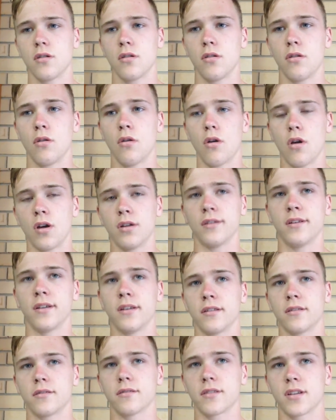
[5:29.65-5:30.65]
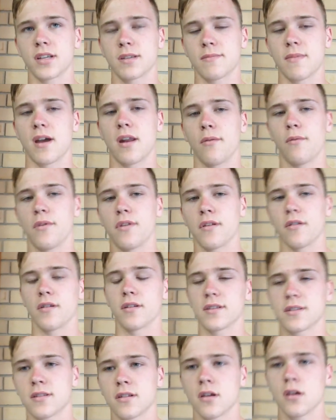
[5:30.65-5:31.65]
Not only doesn't matter whether
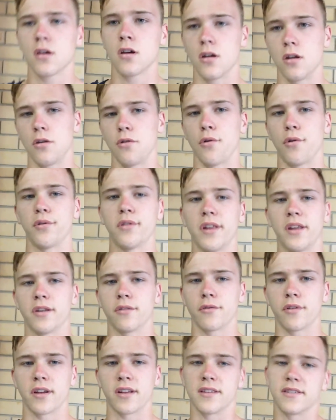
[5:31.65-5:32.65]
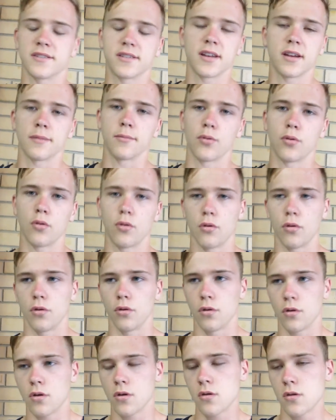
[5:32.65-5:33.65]
it's no littering in
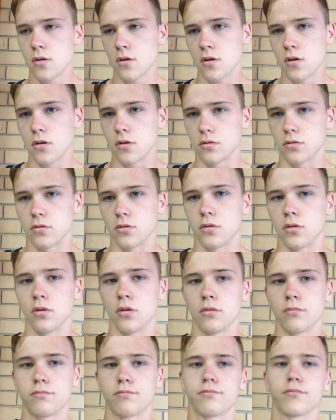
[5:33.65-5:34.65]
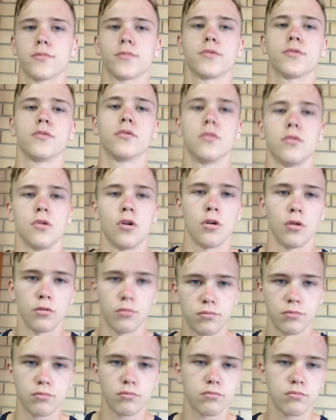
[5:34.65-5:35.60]
Singapore or no,